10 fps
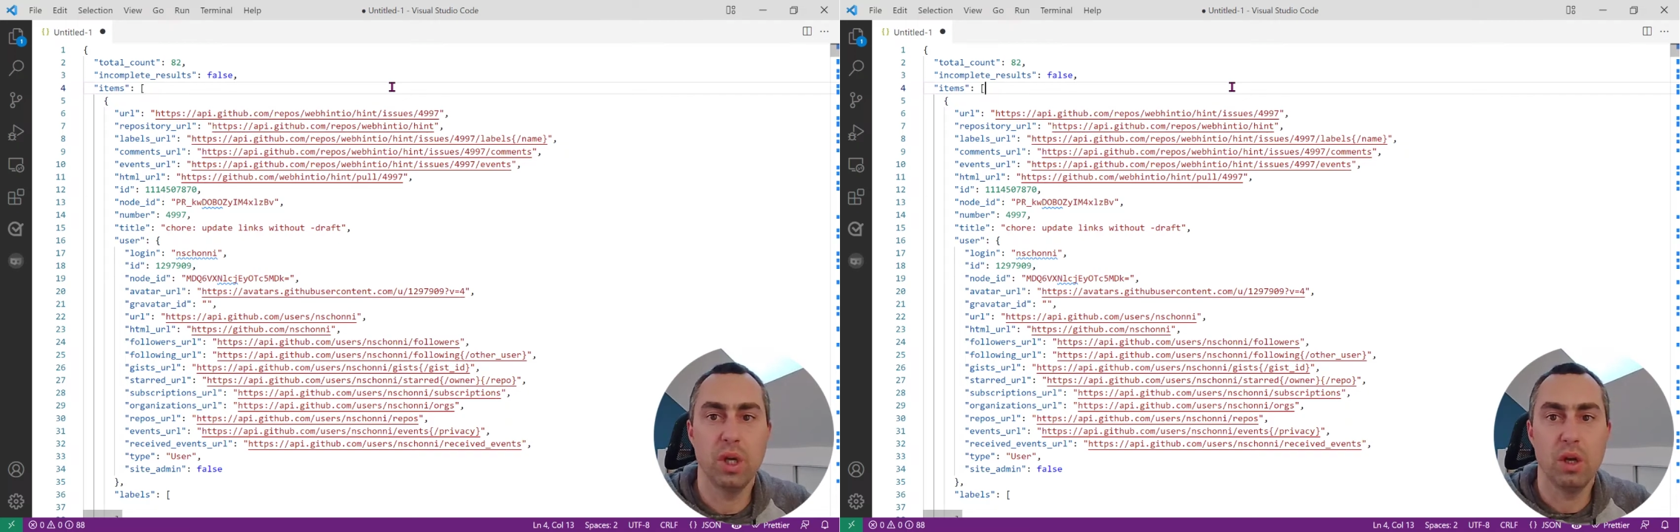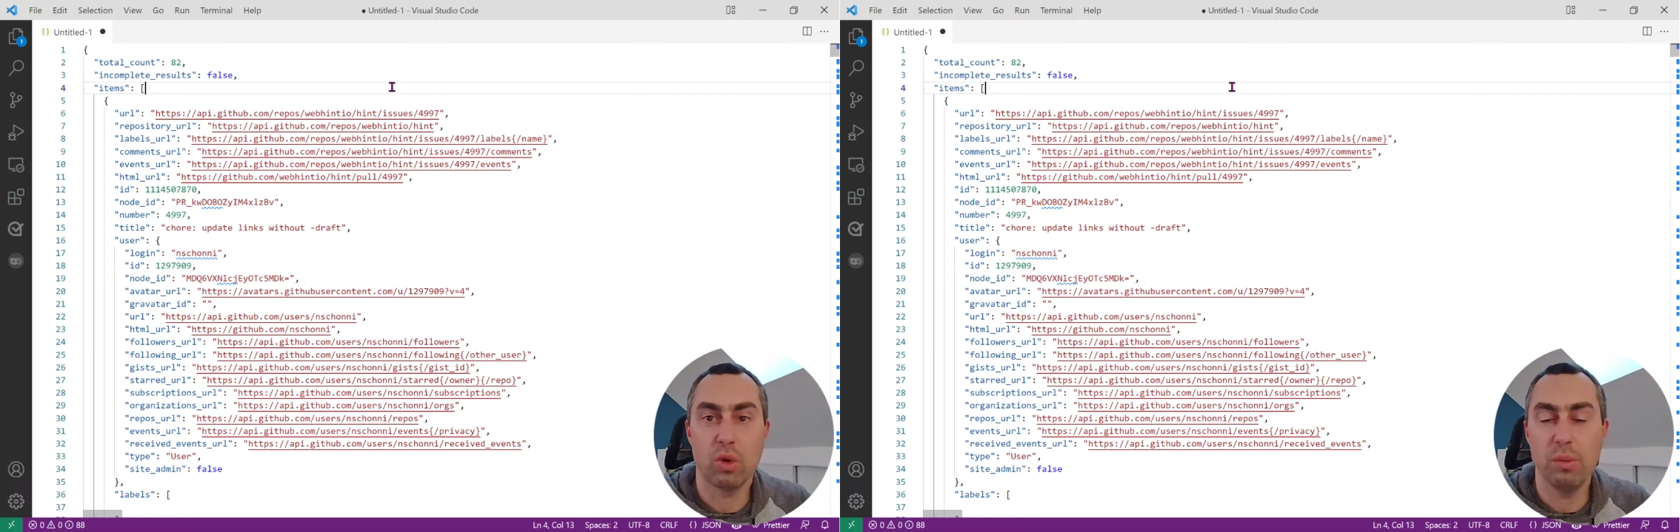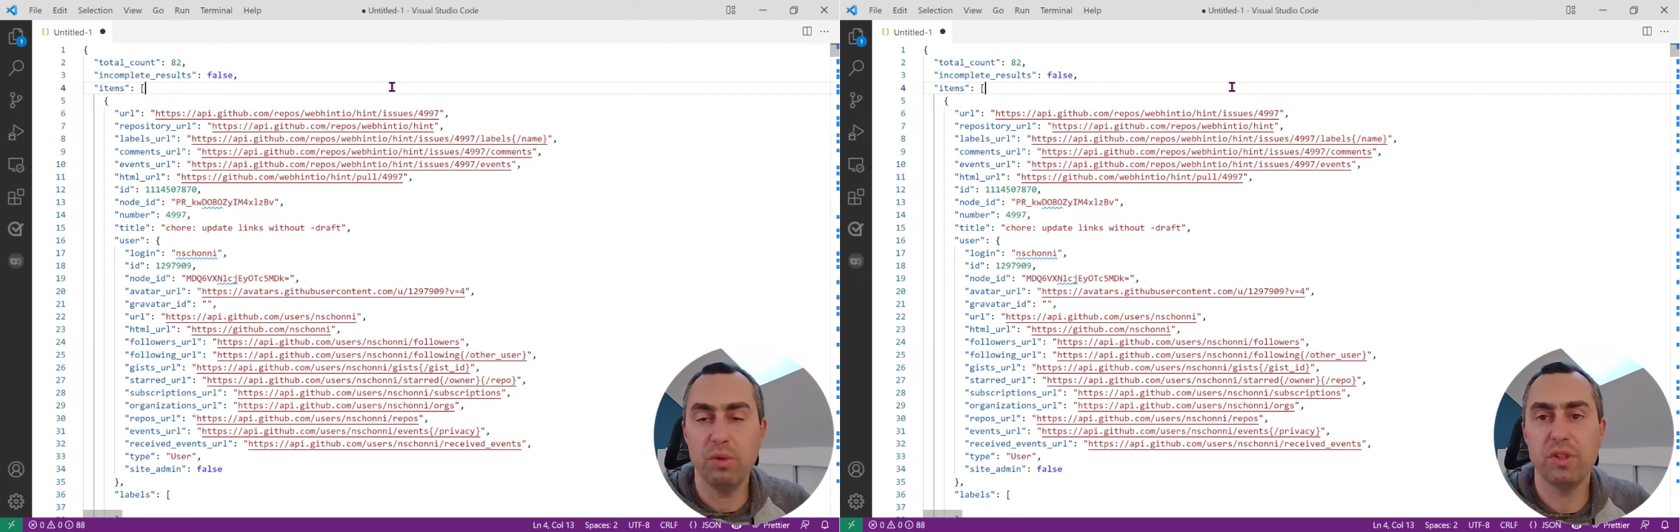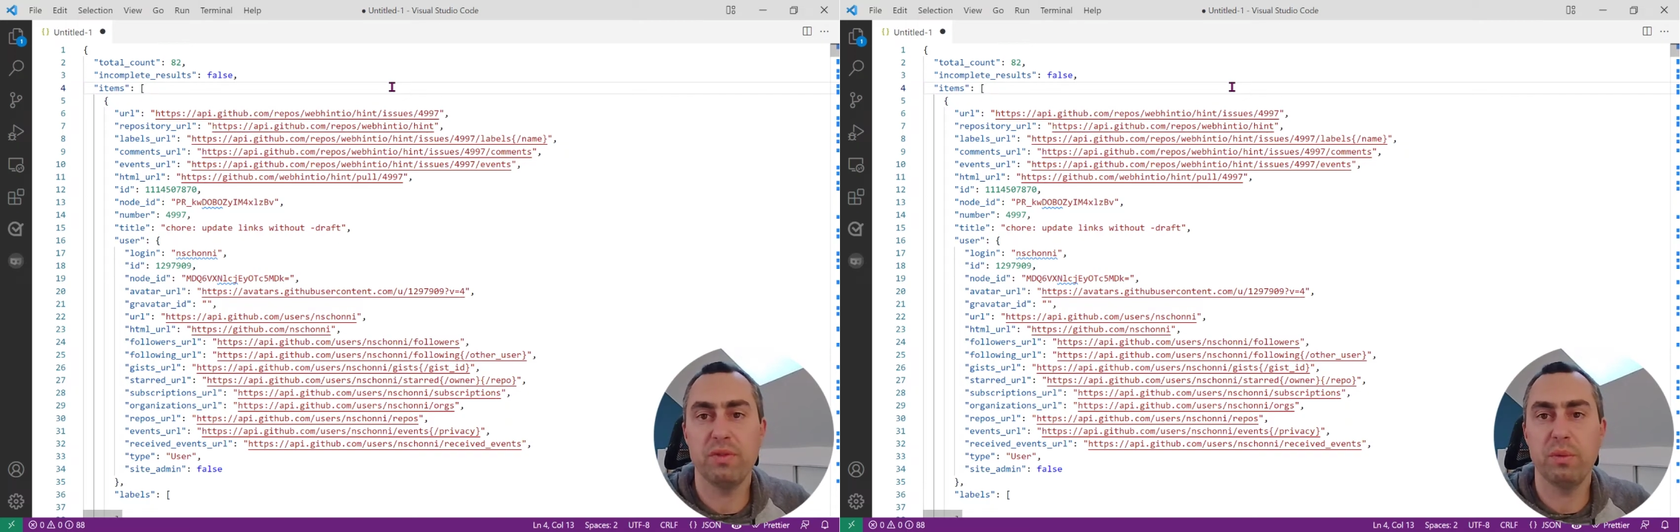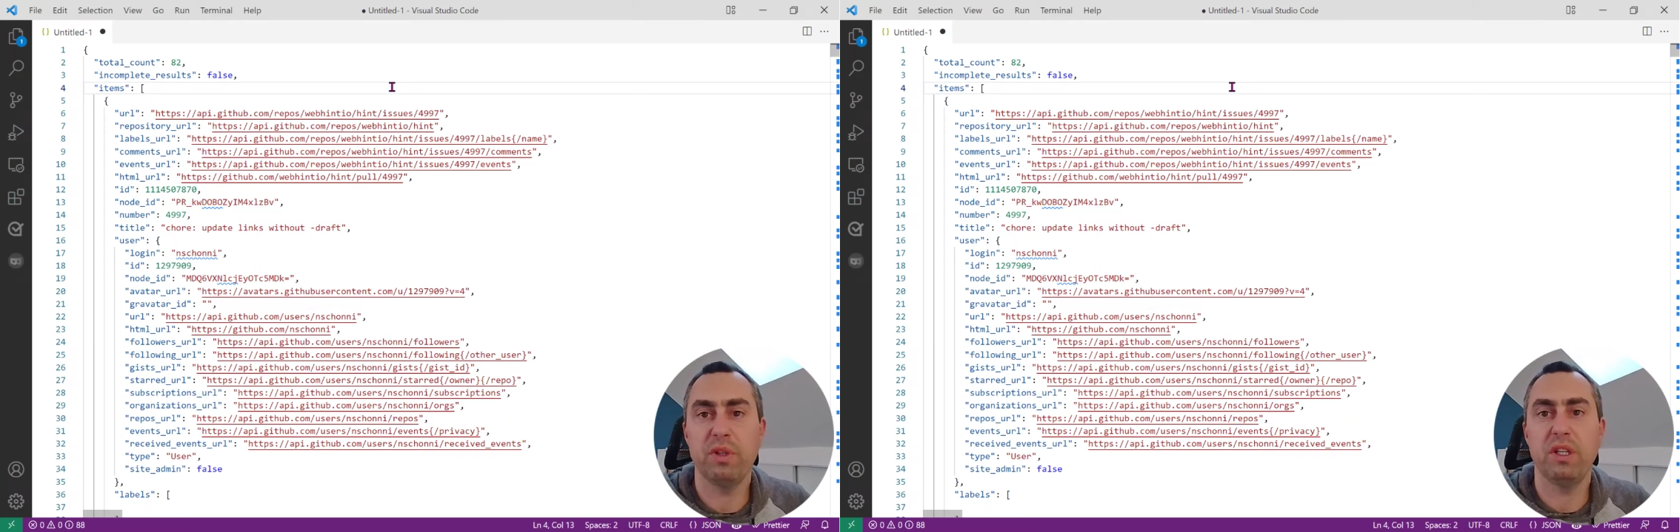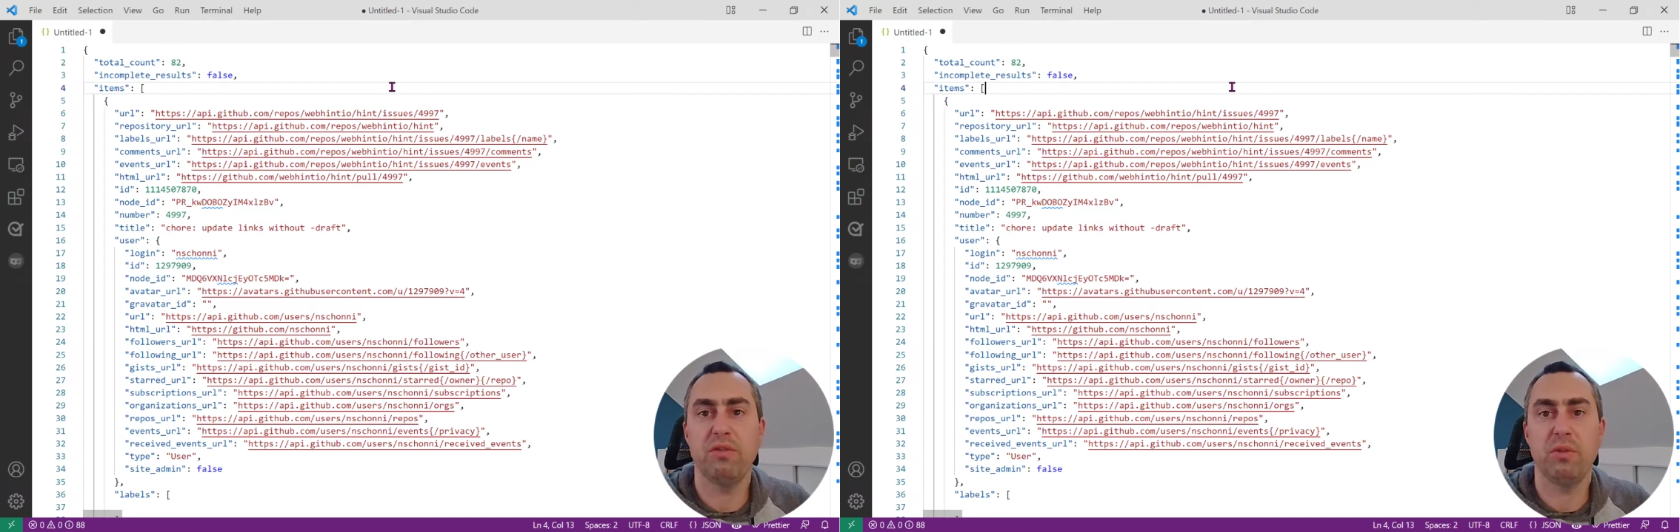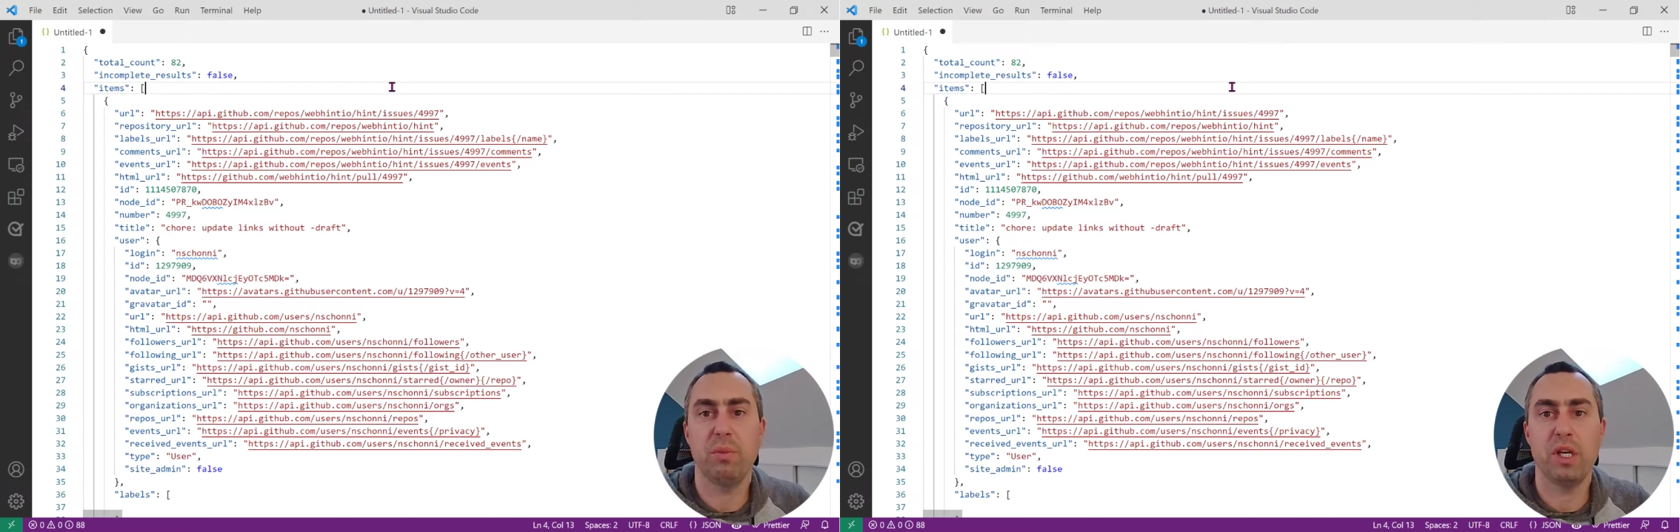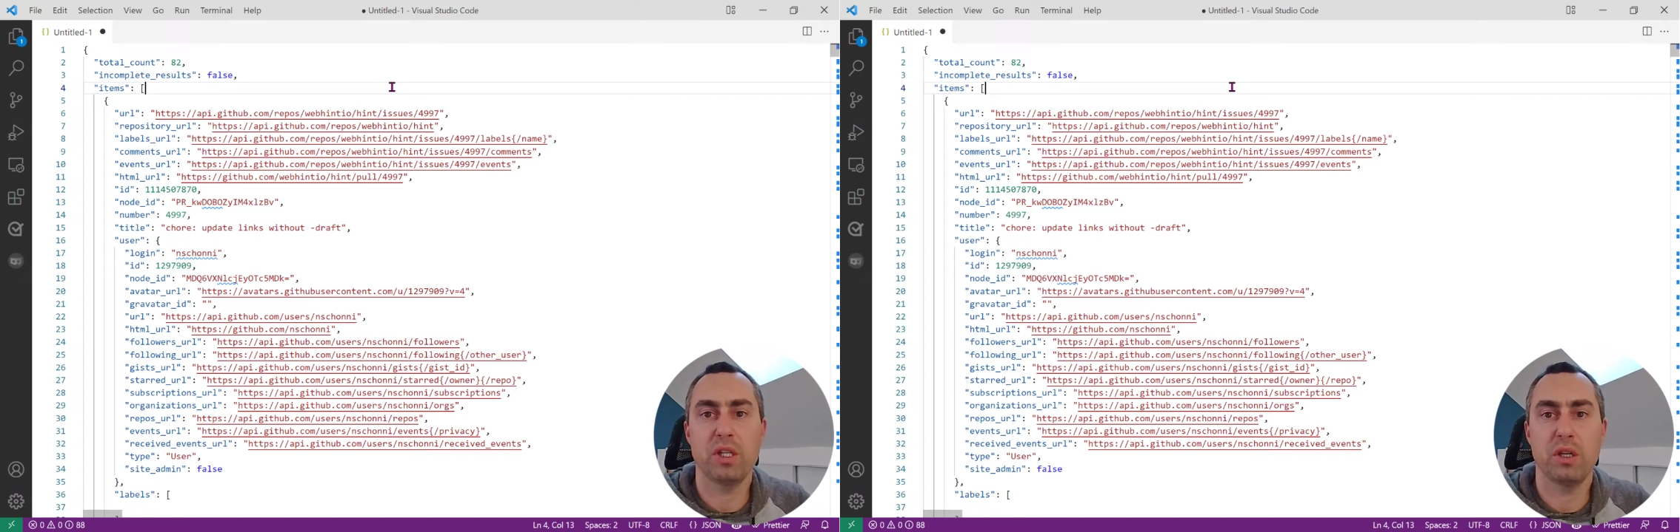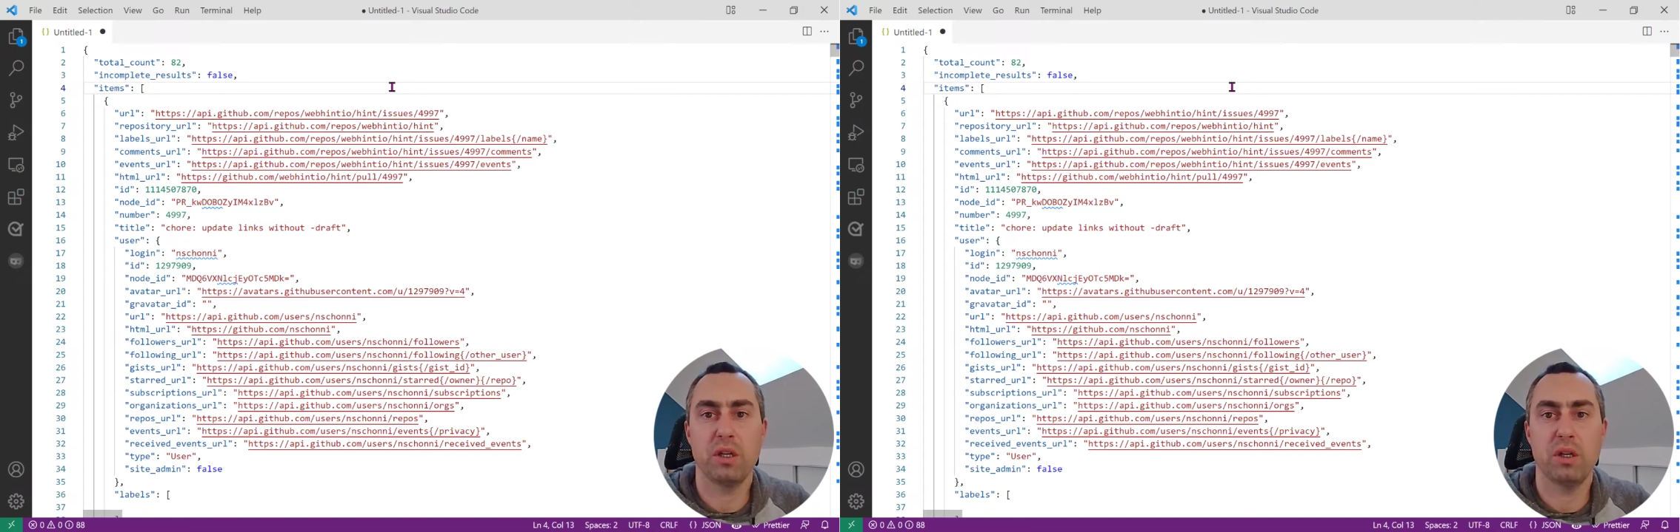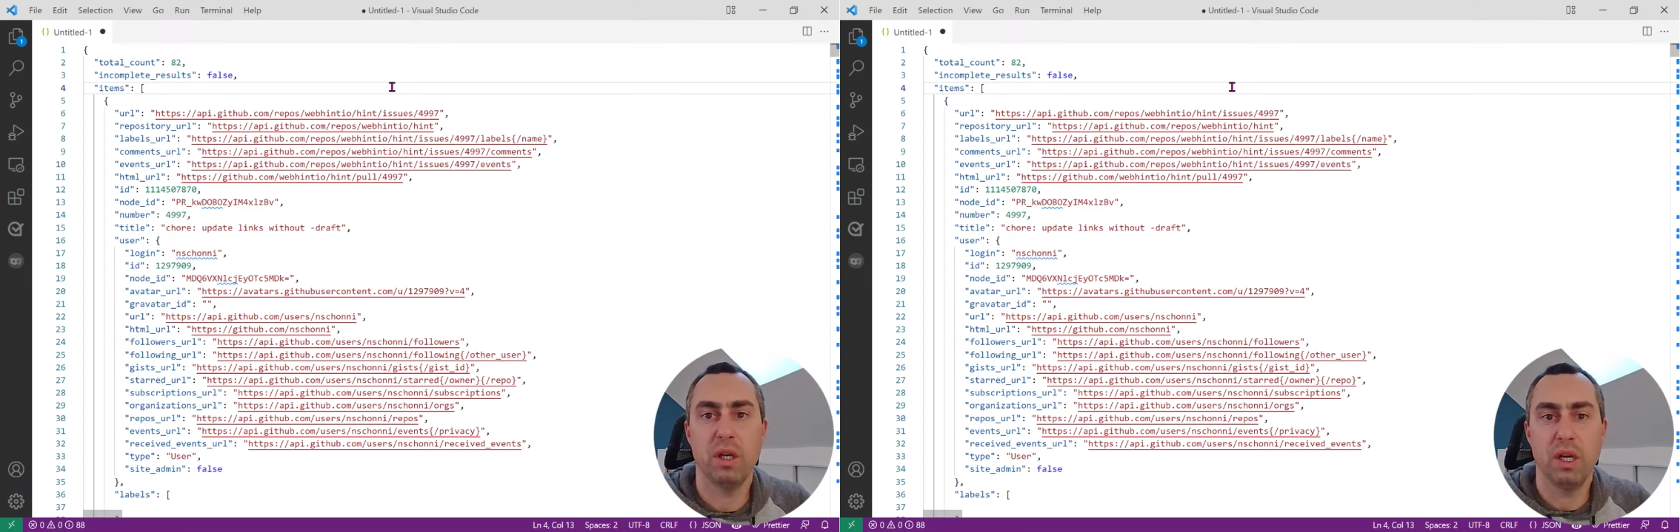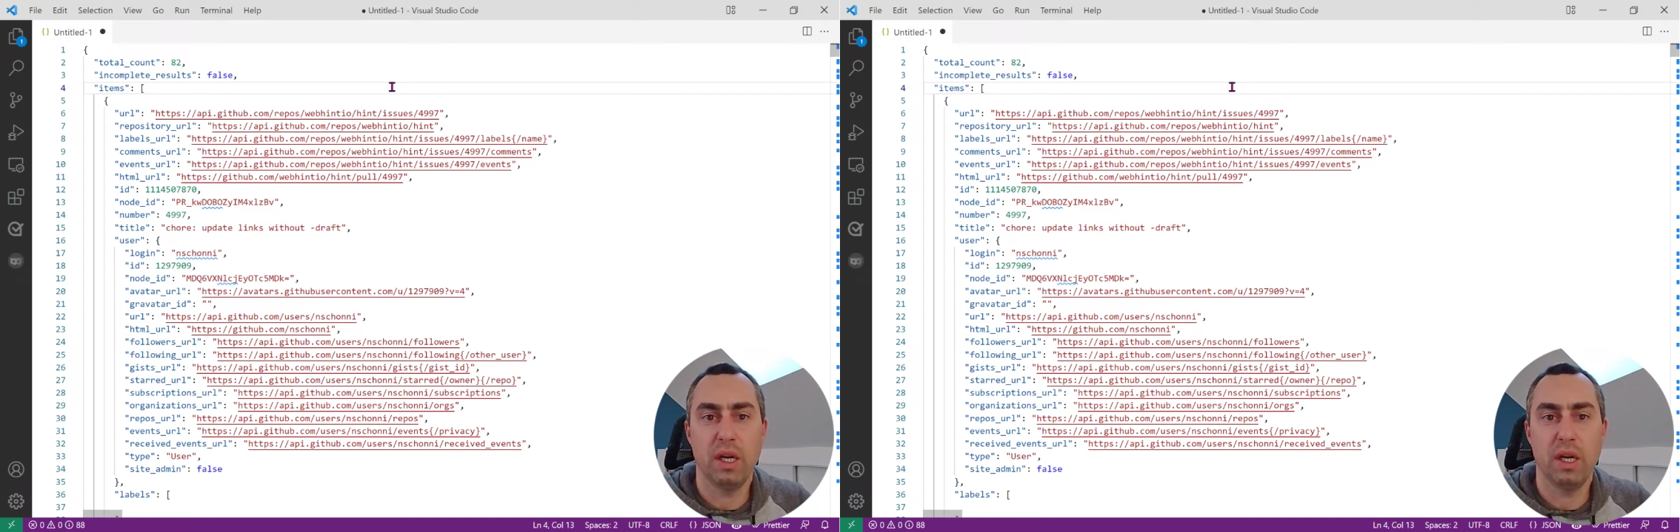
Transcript: remove some of the information